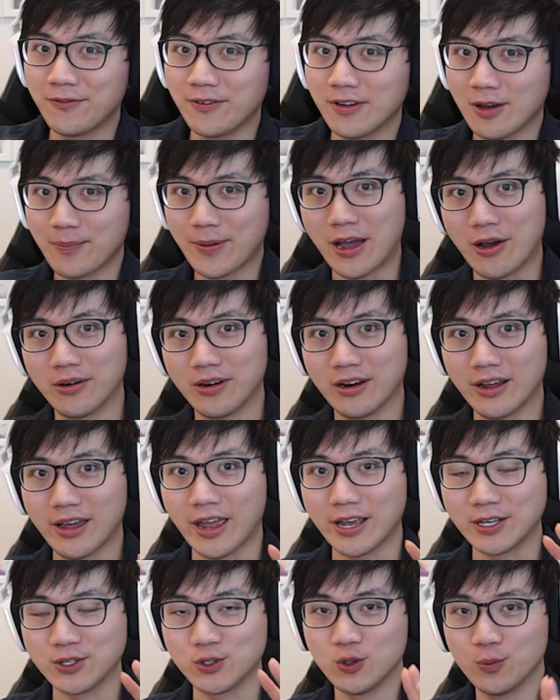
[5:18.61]
about a
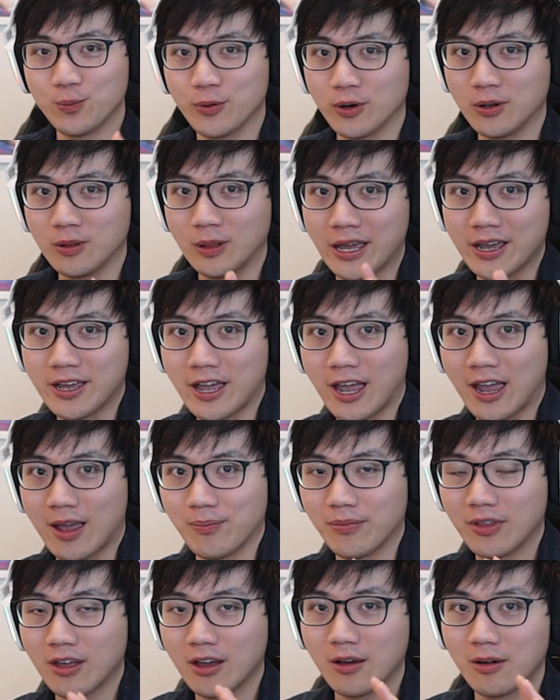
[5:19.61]
super late
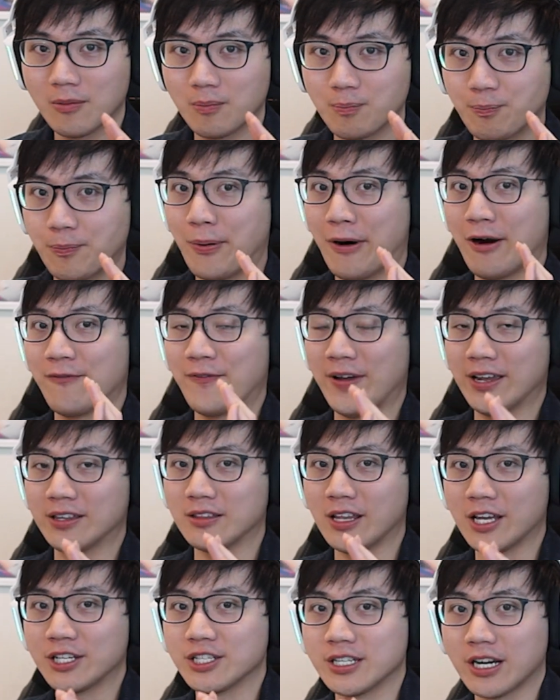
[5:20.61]
game, perfect
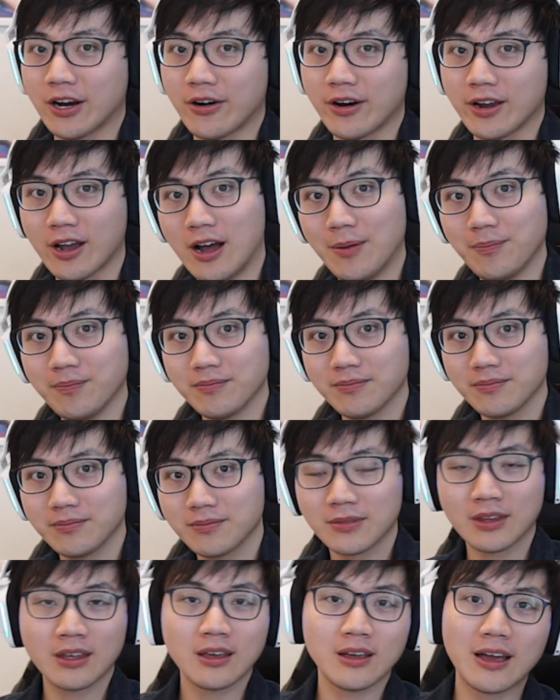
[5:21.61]
legendary comp.
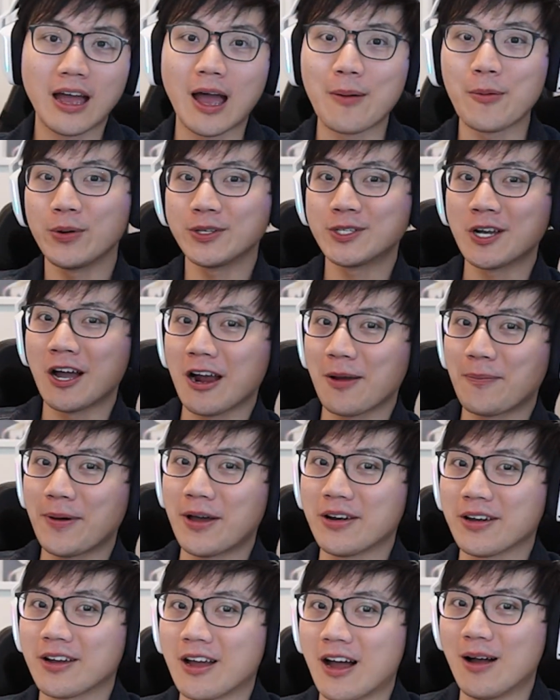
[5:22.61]
How about we talk about
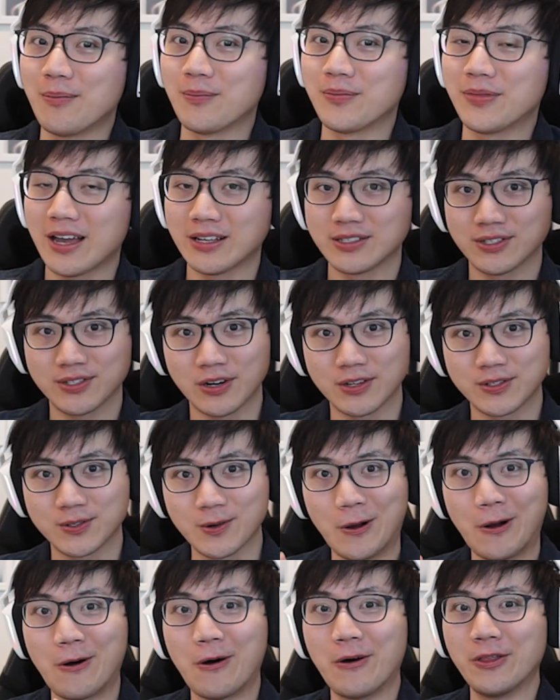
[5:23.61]
a comp that starts
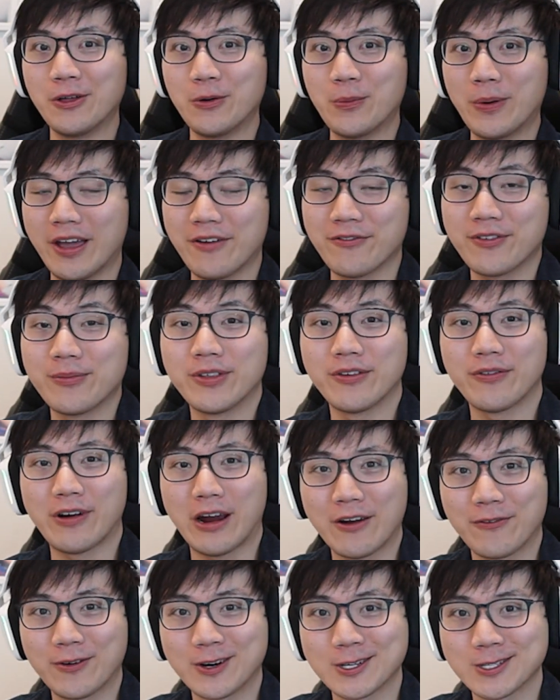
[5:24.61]
all the way from the very first